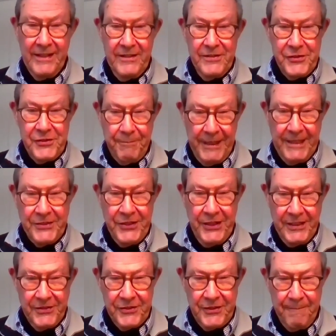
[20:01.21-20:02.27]
supply
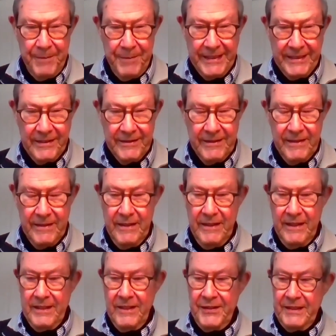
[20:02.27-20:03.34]
chains compete.
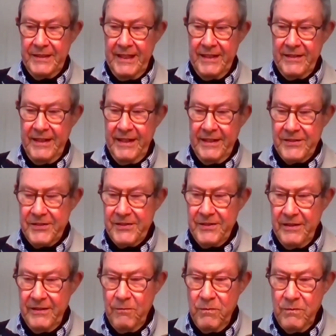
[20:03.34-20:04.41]
And I think that's
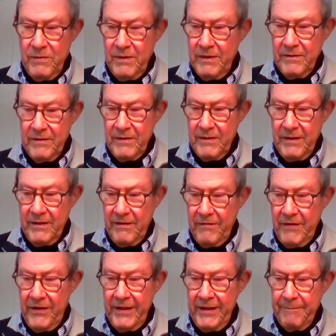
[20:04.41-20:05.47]
a
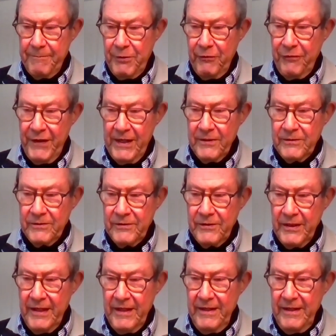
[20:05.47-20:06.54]
very profound
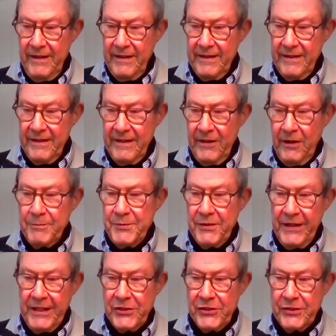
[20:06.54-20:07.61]

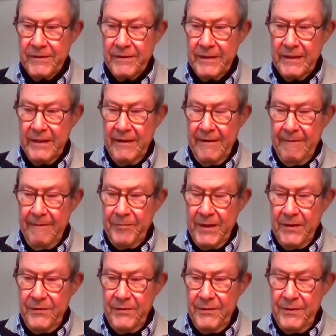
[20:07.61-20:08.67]
observation.
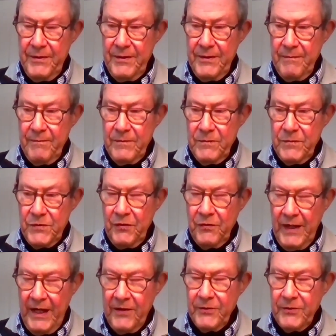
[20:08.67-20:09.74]
So
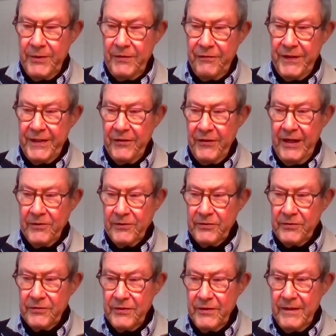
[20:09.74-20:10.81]
how do we figure out
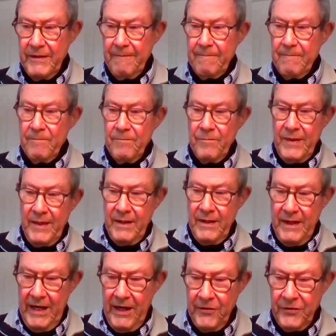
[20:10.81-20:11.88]

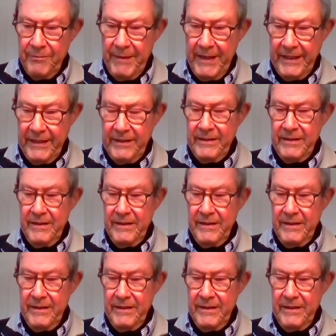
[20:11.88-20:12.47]
how to make